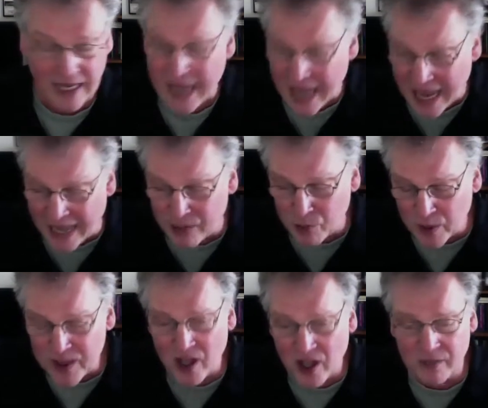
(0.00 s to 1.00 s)
And with
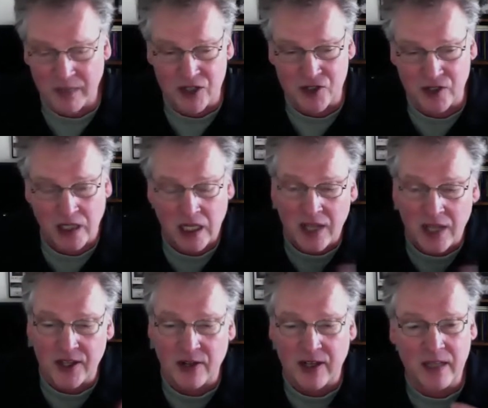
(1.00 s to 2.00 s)
automation,
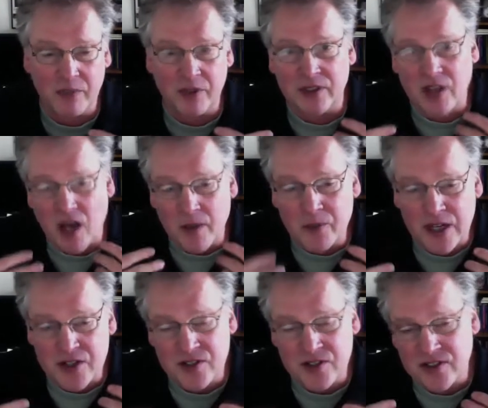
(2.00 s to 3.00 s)

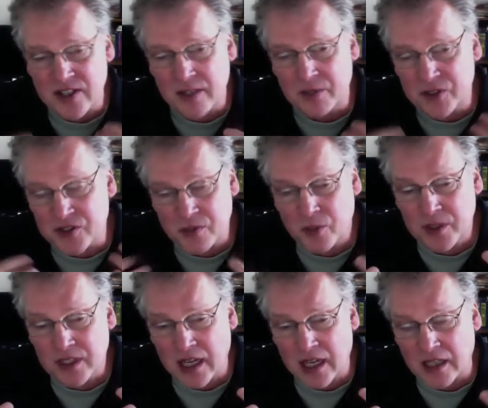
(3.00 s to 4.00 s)
operations is able to
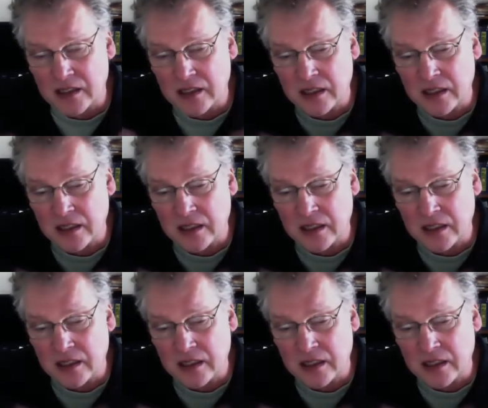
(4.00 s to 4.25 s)
support that.